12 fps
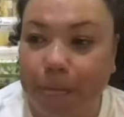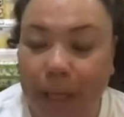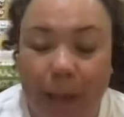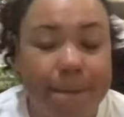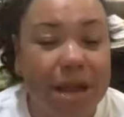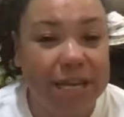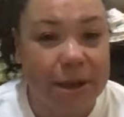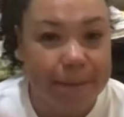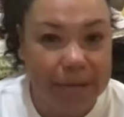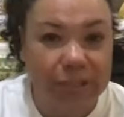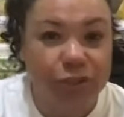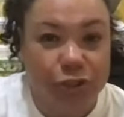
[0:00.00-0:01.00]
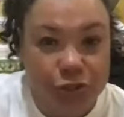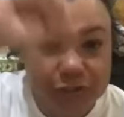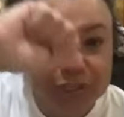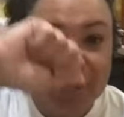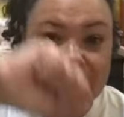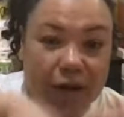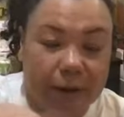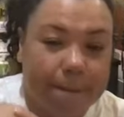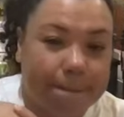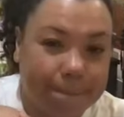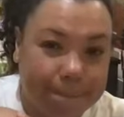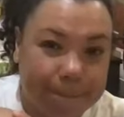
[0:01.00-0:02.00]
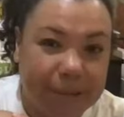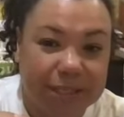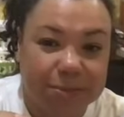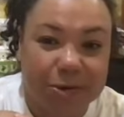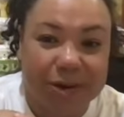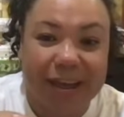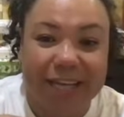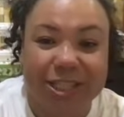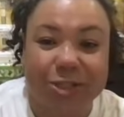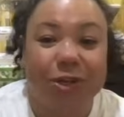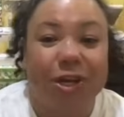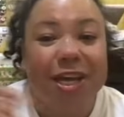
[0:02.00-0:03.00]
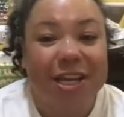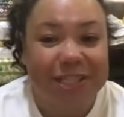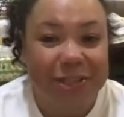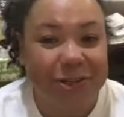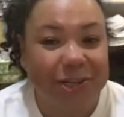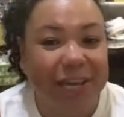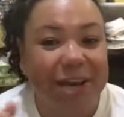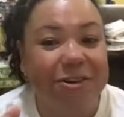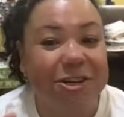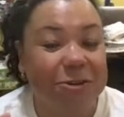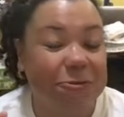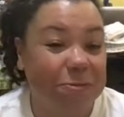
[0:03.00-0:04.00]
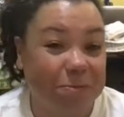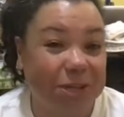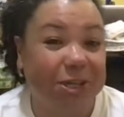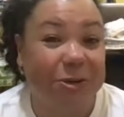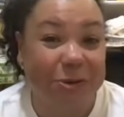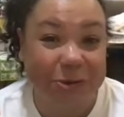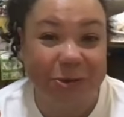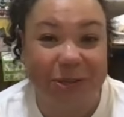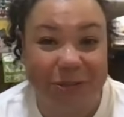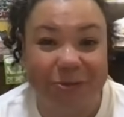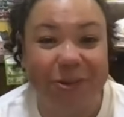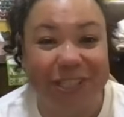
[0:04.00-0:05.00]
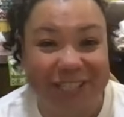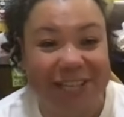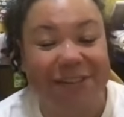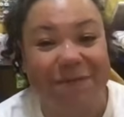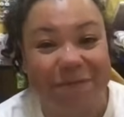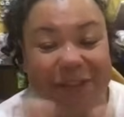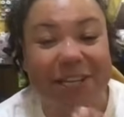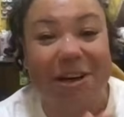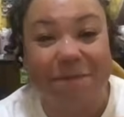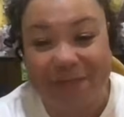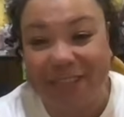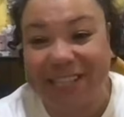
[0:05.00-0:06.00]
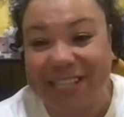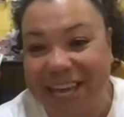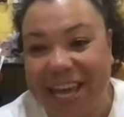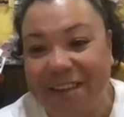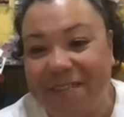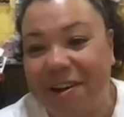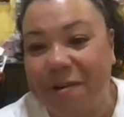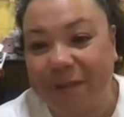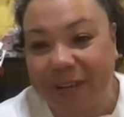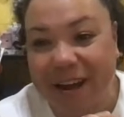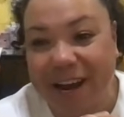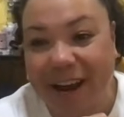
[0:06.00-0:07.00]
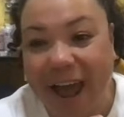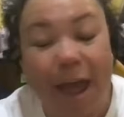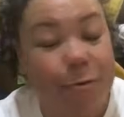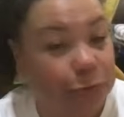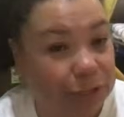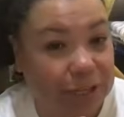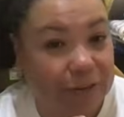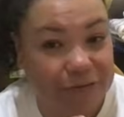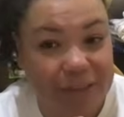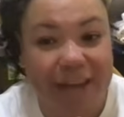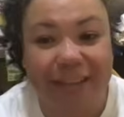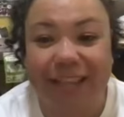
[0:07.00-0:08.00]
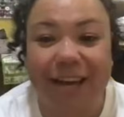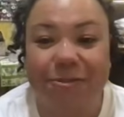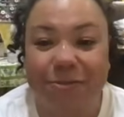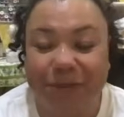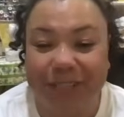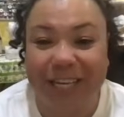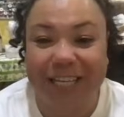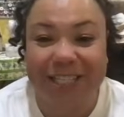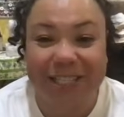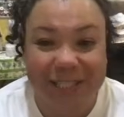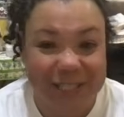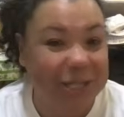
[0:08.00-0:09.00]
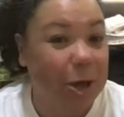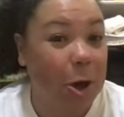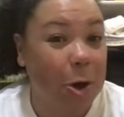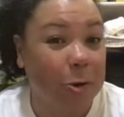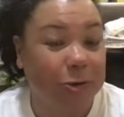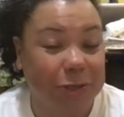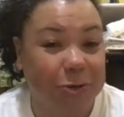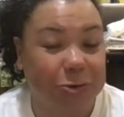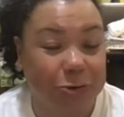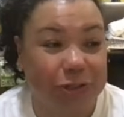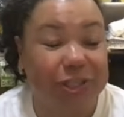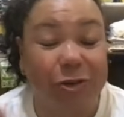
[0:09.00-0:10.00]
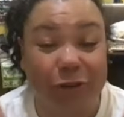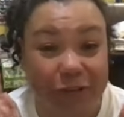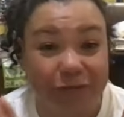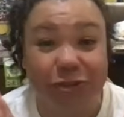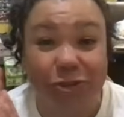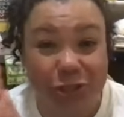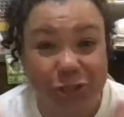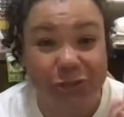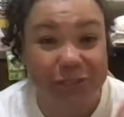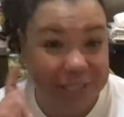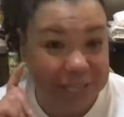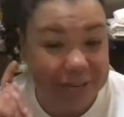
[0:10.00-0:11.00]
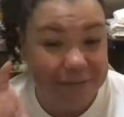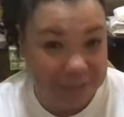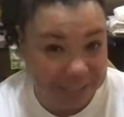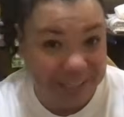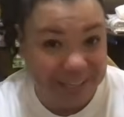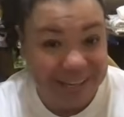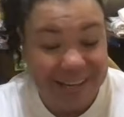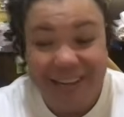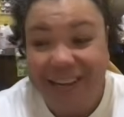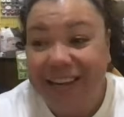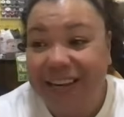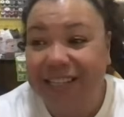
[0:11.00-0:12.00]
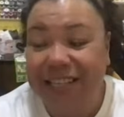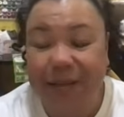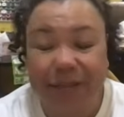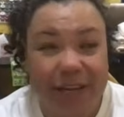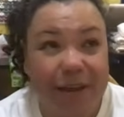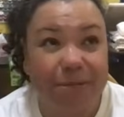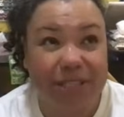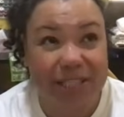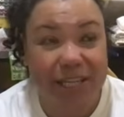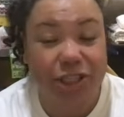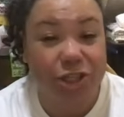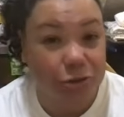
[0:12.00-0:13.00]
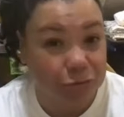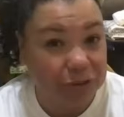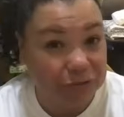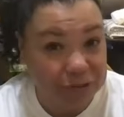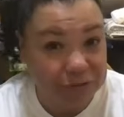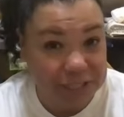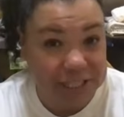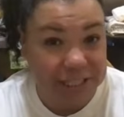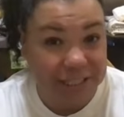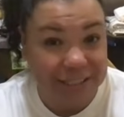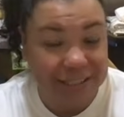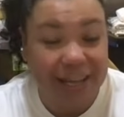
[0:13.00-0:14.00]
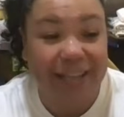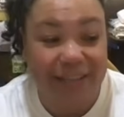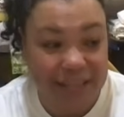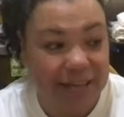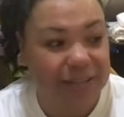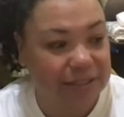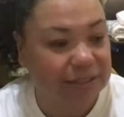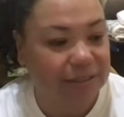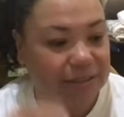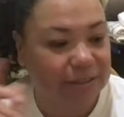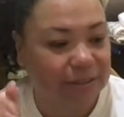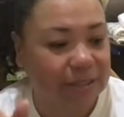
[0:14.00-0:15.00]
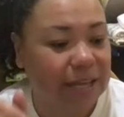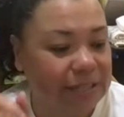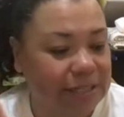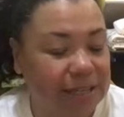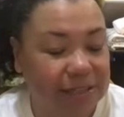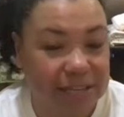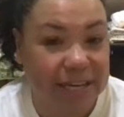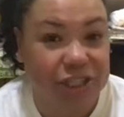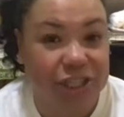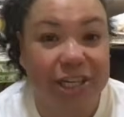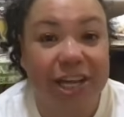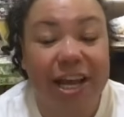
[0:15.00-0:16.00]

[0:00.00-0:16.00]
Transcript: my commander's baseball hat too. So Gail, it would be cool if we did meet up at the game. Oh my God, I would love that. That would be like so cool. So if you do see me, because I think I'm in section 315, that is our section.